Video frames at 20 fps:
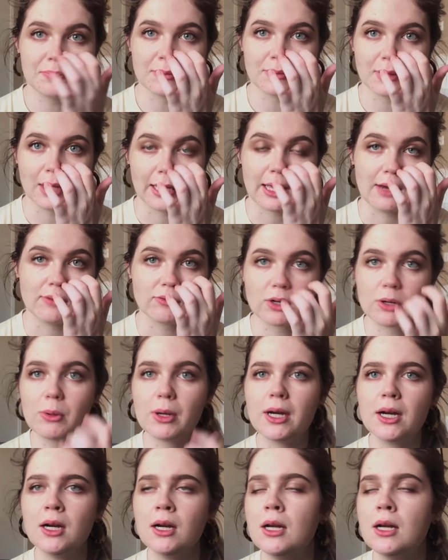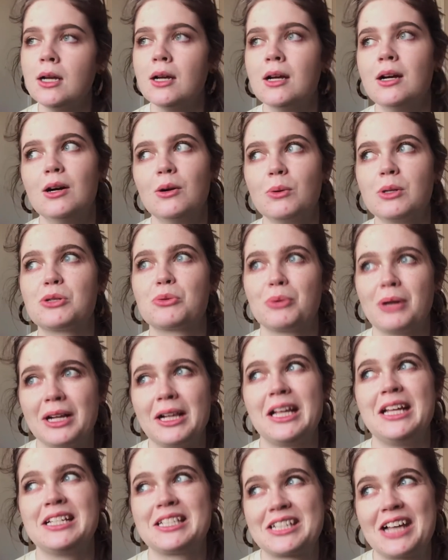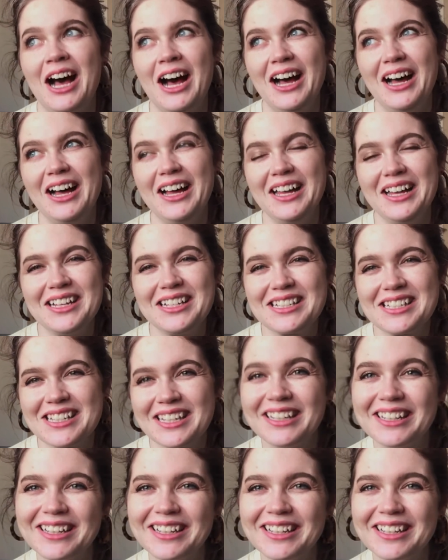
like, everywhere, which really sucks.